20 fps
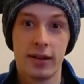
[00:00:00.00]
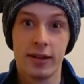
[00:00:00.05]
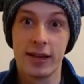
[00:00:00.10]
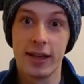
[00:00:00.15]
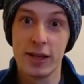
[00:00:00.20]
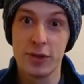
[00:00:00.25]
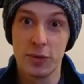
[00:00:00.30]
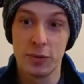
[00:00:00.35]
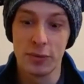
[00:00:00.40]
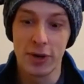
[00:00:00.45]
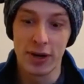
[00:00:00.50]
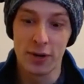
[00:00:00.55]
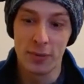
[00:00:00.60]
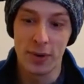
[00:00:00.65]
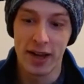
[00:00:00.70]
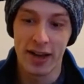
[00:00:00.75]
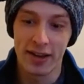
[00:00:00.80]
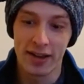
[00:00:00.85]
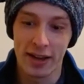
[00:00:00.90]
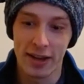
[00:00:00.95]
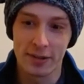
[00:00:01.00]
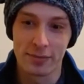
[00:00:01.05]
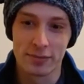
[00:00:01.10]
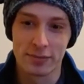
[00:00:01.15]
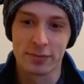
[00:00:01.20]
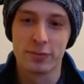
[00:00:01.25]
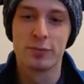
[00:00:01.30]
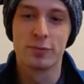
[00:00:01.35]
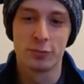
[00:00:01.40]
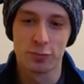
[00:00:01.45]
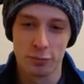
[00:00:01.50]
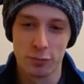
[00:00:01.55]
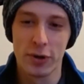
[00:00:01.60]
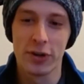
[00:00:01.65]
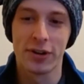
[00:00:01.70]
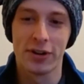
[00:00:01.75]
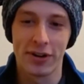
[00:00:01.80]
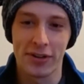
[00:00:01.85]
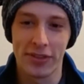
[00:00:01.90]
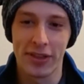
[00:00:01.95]
Guess we'll run away again.
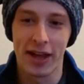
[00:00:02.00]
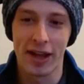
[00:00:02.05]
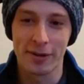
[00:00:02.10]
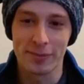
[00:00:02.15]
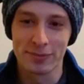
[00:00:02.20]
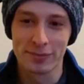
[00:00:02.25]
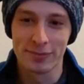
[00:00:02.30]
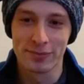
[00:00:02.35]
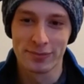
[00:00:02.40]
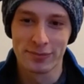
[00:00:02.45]
We're good at that.